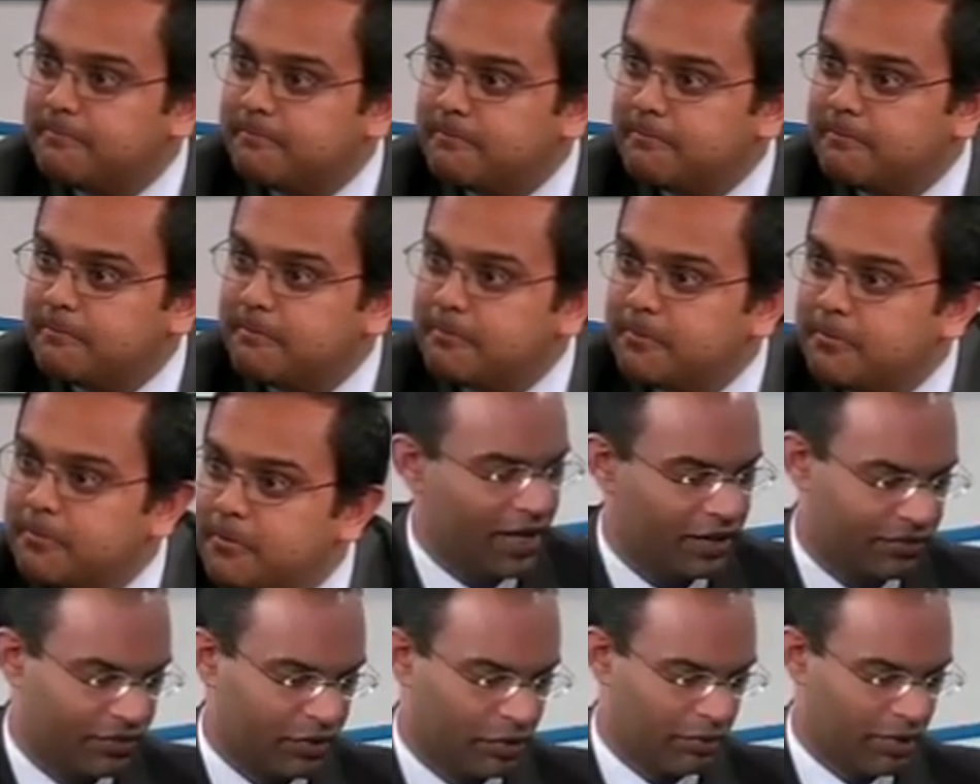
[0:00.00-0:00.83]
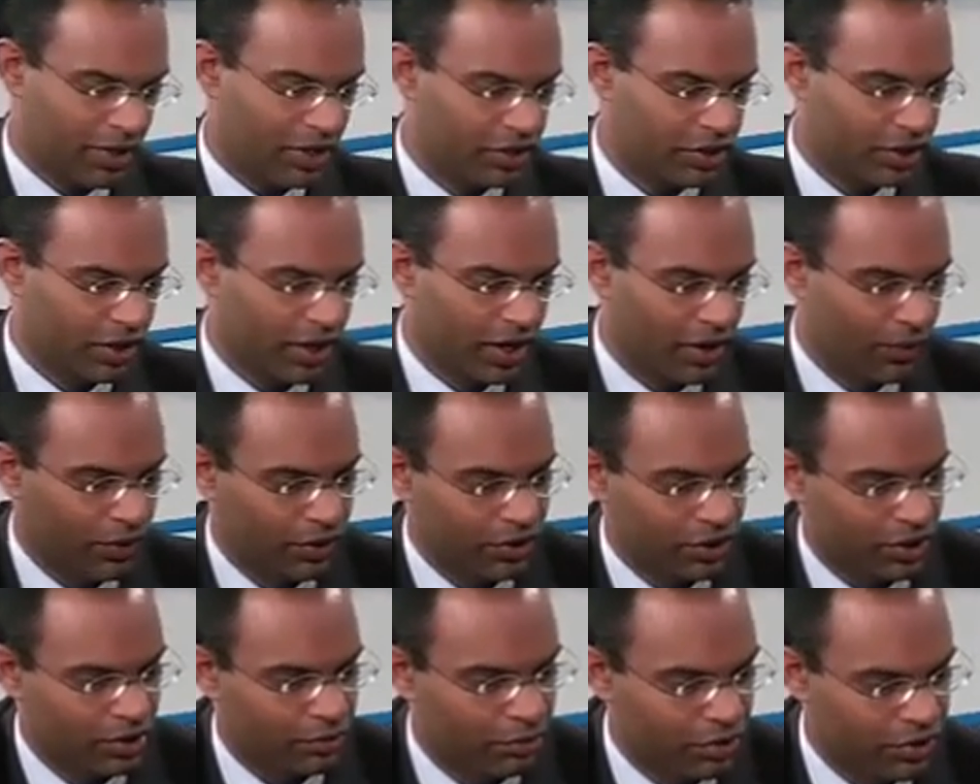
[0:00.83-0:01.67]
So in the last few minutes here, I
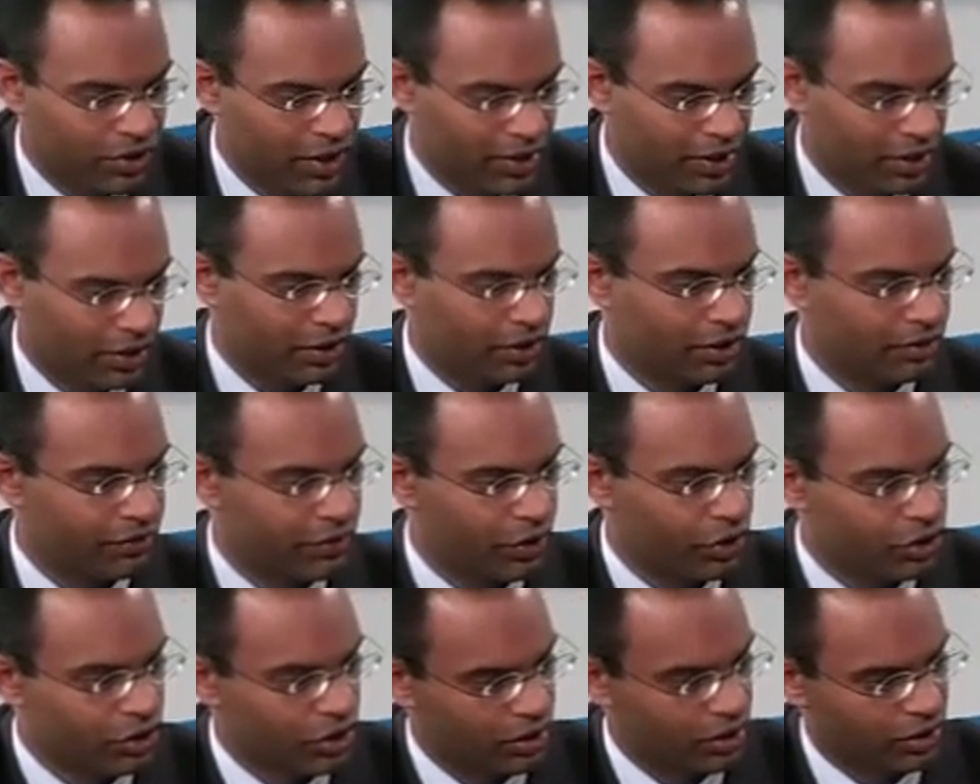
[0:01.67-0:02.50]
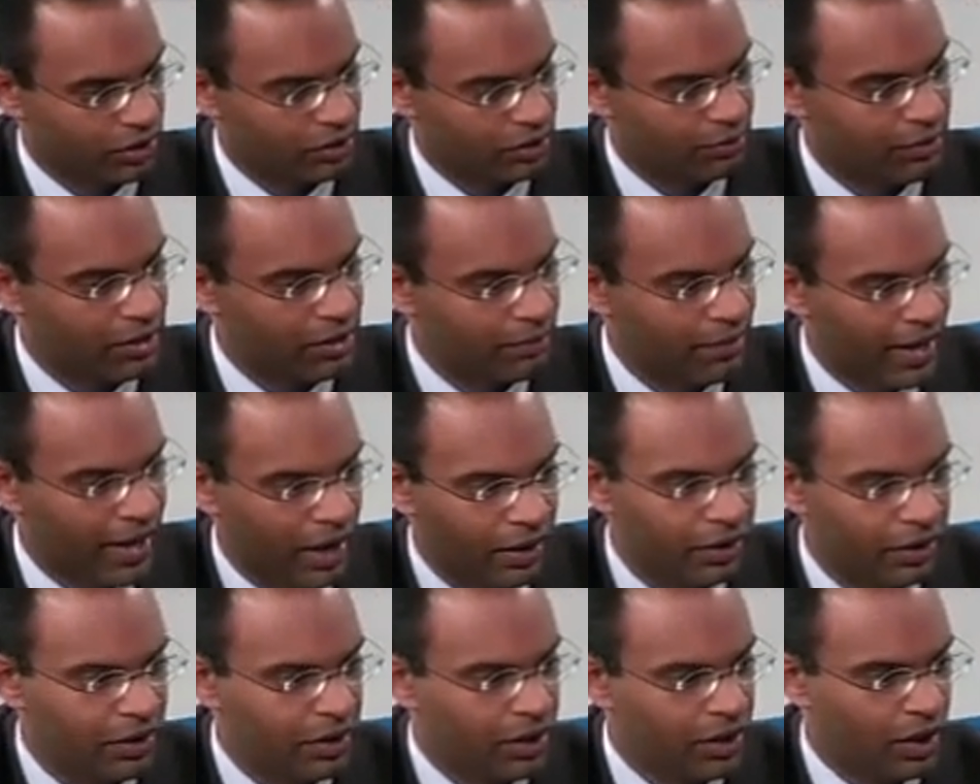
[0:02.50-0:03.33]
want you to project into the future a little bit
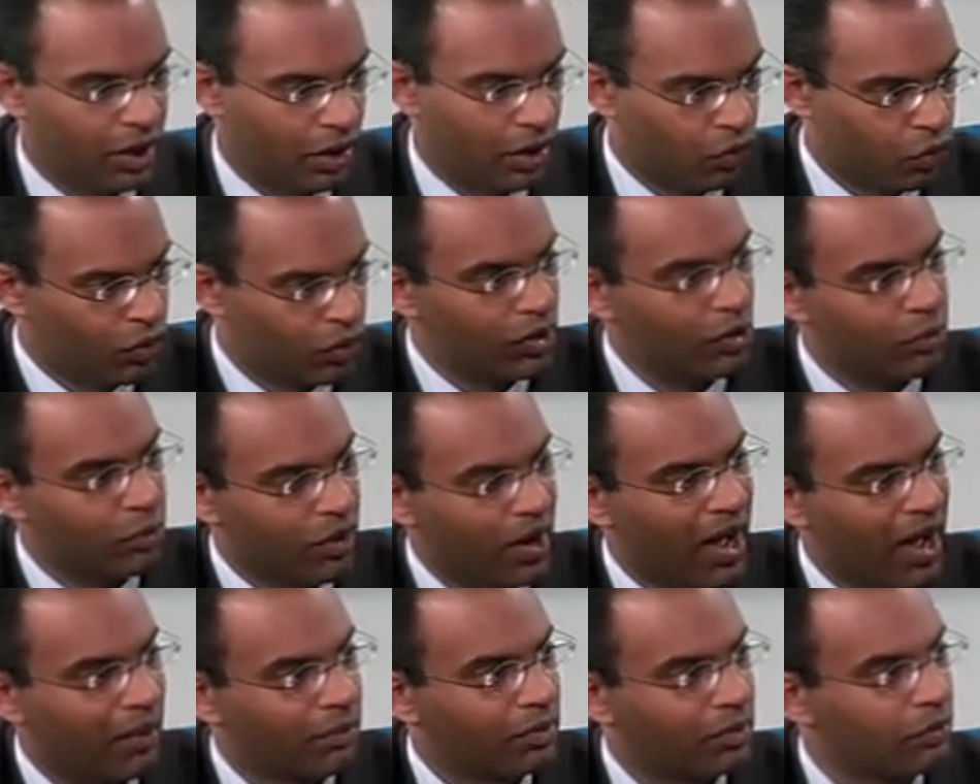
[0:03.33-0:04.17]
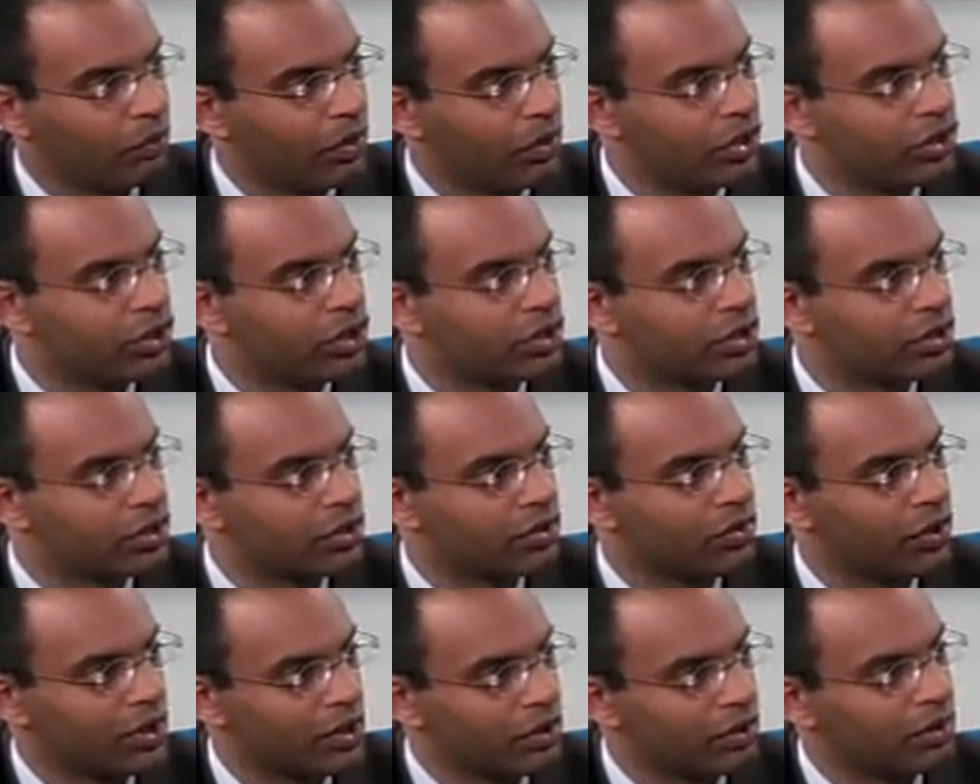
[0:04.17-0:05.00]
about a real problem, which is
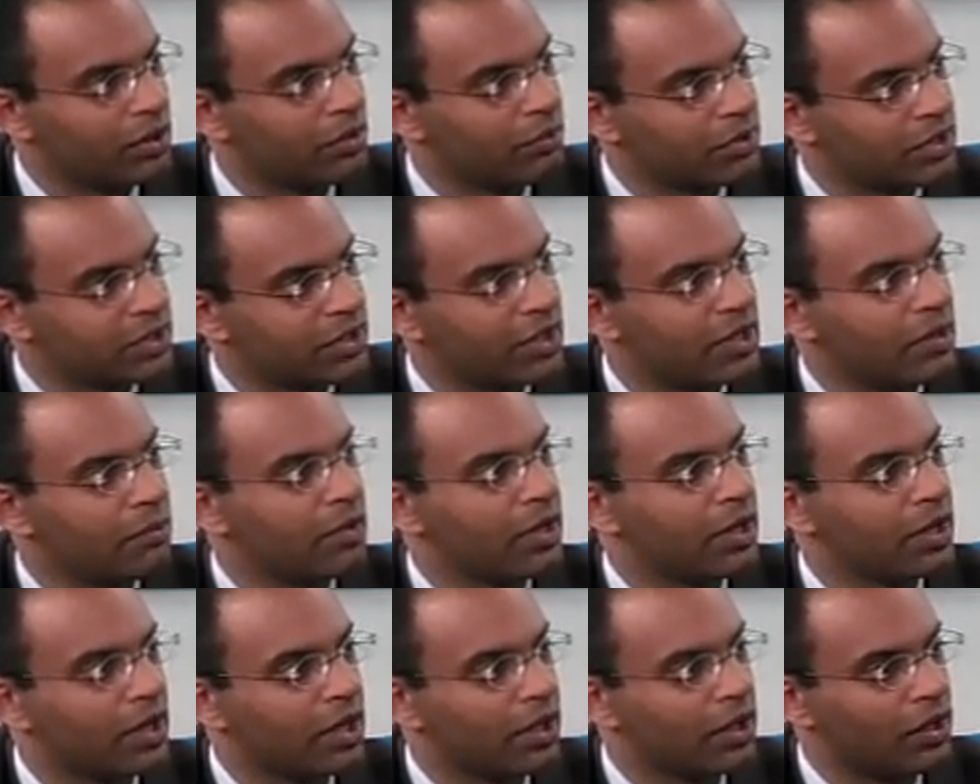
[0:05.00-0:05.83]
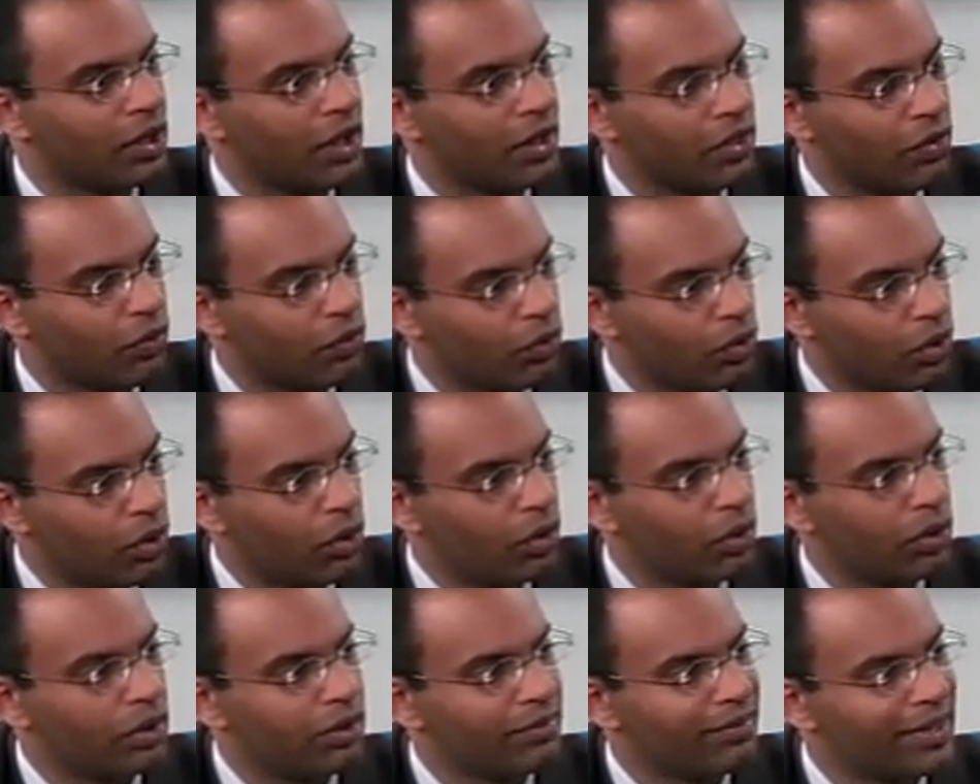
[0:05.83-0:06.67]
critical limb ischemia and the
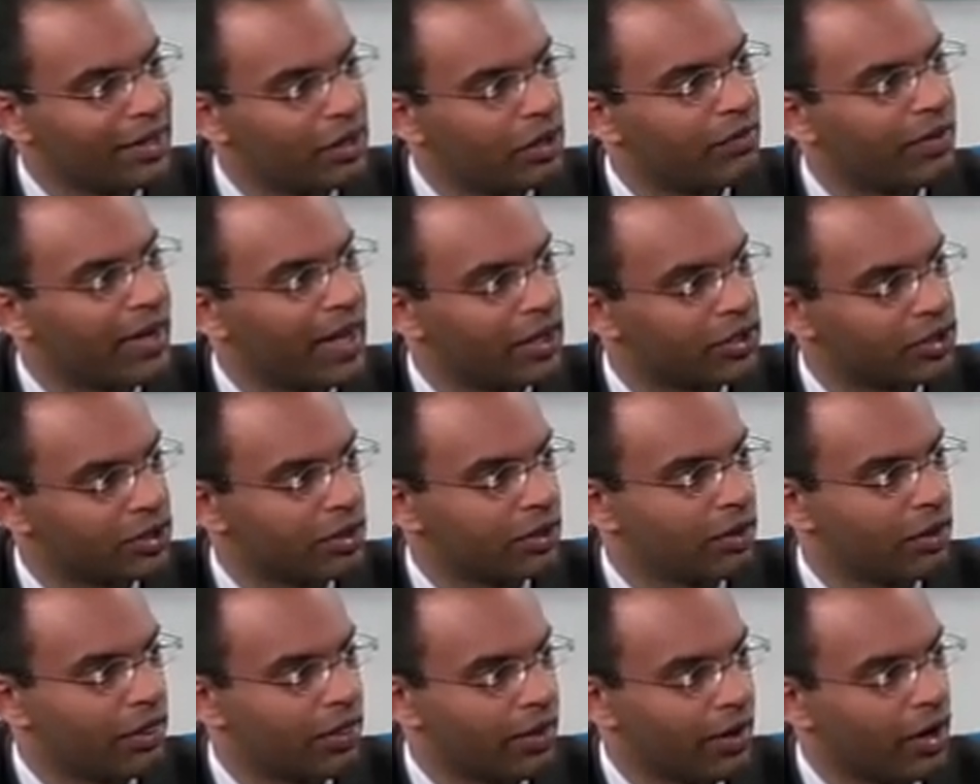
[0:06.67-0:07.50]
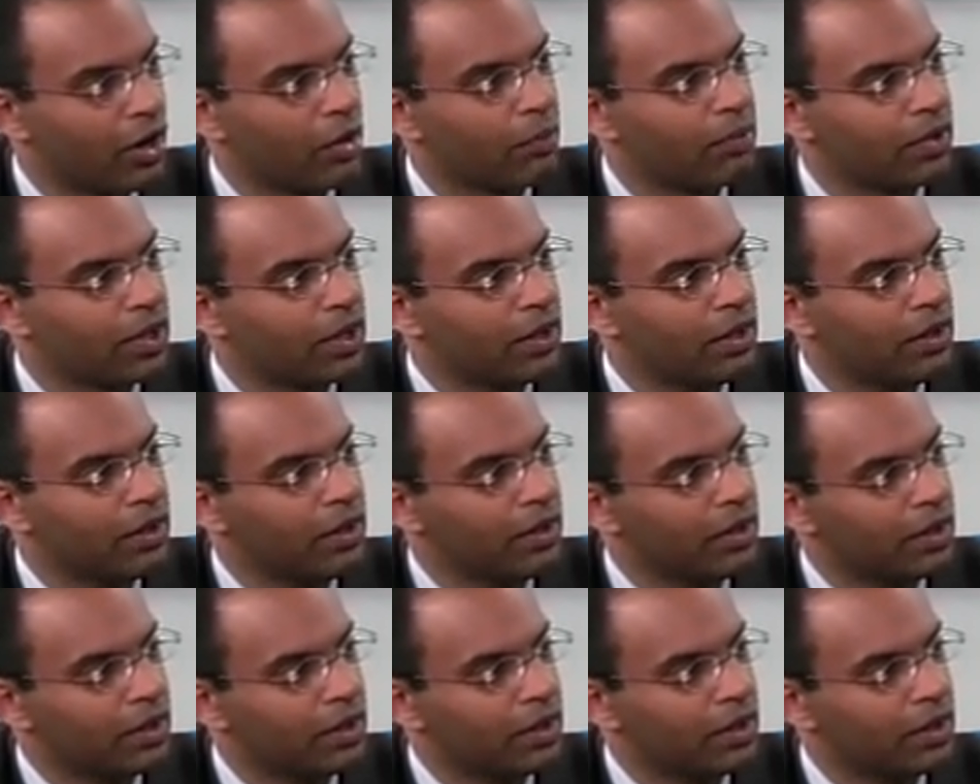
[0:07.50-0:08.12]
role of endovascular therapy